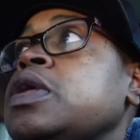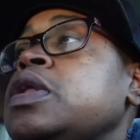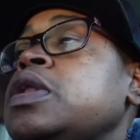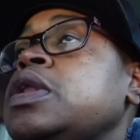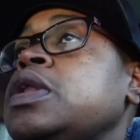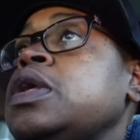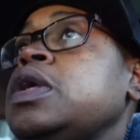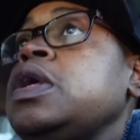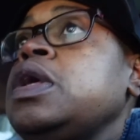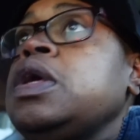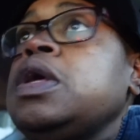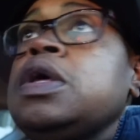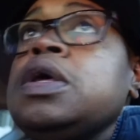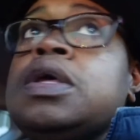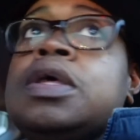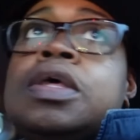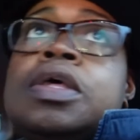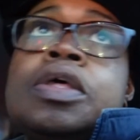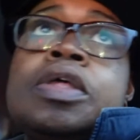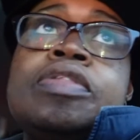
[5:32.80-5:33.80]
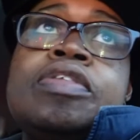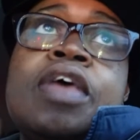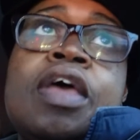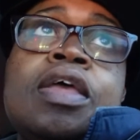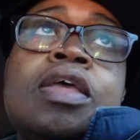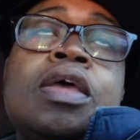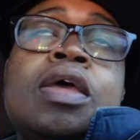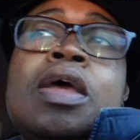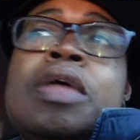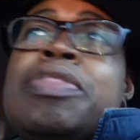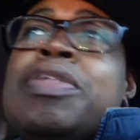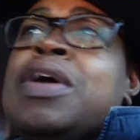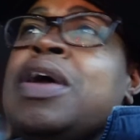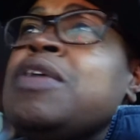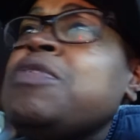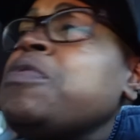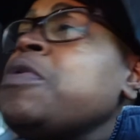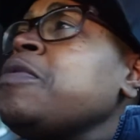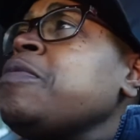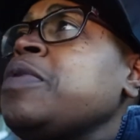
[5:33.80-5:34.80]
Nigga, yeah, I think I
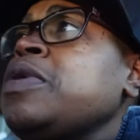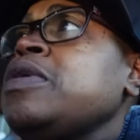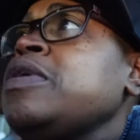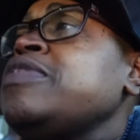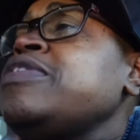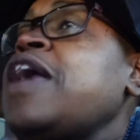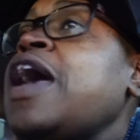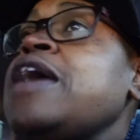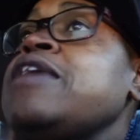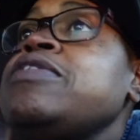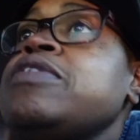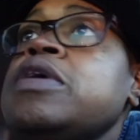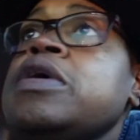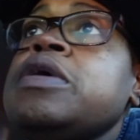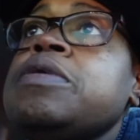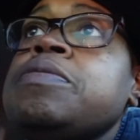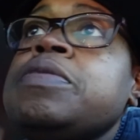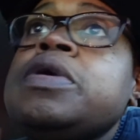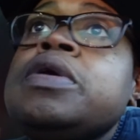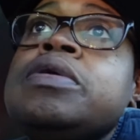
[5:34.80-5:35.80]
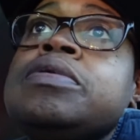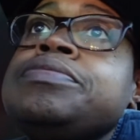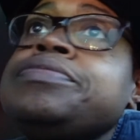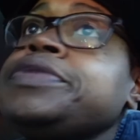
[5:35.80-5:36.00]
spoke, but a taxi hit me.